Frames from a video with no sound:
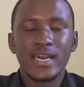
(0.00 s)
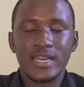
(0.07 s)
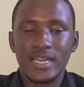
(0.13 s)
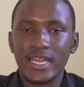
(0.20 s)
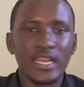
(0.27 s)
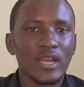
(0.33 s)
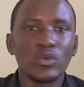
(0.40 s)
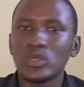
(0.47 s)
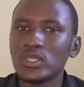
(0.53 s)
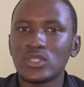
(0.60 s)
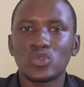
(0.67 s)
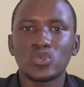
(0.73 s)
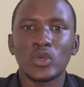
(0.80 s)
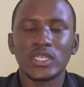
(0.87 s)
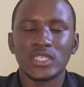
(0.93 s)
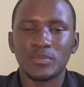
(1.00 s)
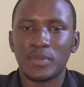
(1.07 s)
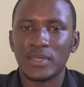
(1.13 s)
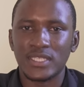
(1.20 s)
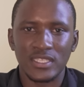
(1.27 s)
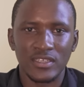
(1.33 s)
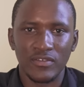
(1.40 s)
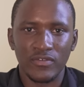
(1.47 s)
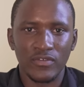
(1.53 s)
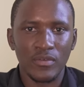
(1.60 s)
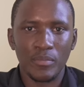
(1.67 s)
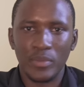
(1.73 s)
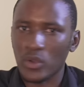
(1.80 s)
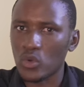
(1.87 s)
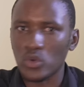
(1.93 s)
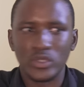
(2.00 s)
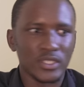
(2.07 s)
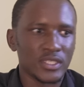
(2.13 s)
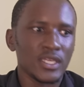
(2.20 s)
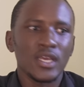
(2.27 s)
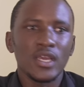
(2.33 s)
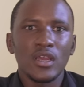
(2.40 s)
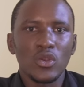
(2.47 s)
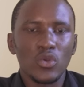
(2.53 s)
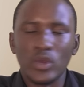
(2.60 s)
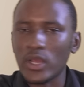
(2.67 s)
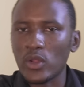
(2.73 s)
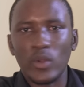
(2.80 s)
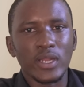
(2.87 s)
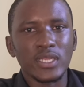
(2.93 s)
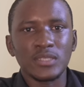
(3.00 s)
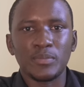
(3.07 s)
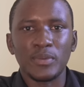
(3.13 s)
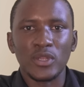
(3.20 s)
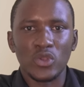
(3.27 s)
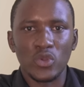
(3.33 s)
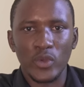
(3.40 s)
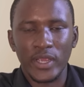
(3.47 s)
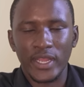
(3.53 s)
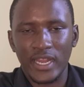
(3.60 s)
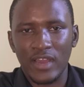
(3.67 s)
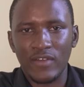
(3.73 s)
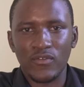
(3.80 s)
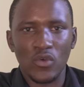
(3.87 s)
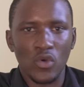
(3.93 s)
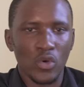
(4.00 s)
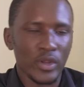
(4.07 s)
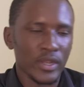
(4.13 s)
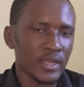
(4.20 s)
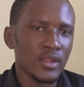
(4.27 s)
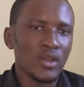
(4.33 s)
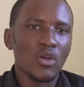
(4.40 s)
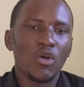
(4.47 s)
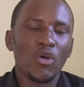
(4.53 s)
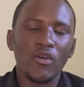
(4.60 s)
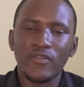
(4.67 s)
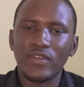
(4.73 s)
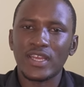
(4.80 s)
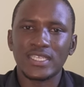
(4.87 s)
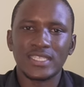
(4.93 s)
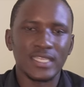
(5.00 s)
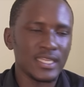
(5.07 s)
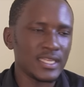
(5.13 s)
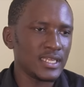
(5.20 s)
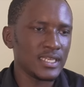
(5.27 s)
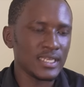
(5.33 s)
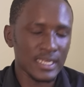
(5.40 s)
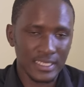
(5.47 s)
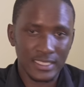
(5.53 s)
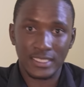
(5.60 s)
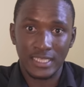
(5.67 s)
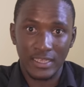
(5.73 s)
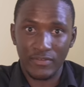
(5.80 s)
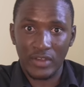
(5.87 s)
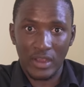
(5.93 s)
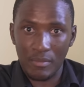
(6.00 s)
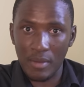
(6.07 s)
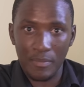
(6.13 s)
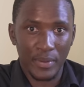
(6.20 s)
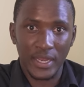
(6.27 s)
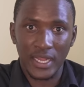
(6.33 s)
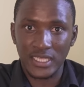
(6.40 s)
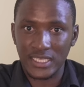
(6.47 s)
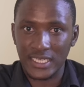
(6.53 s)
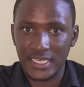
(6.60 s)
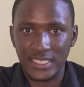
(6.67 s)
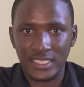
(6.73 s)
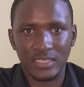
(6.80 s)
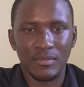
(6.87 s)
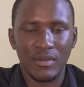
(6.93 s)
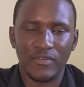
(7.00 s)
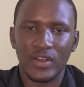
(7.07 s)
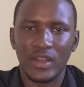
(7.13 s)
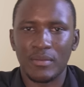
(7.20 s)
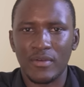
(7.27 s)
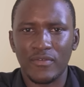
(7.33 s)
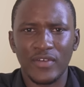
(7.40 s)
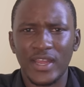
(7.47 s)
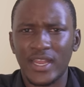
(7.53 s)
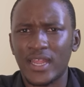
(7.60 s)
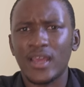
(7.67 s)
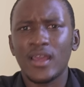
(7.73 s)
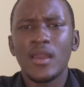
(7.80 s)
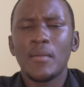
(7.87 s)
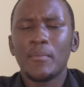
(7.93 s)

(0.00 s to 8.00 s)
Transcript: right now he's too expensive, because look at what he's been doing at AFCON, obviously, and saving a penalty against Bafana Bafana.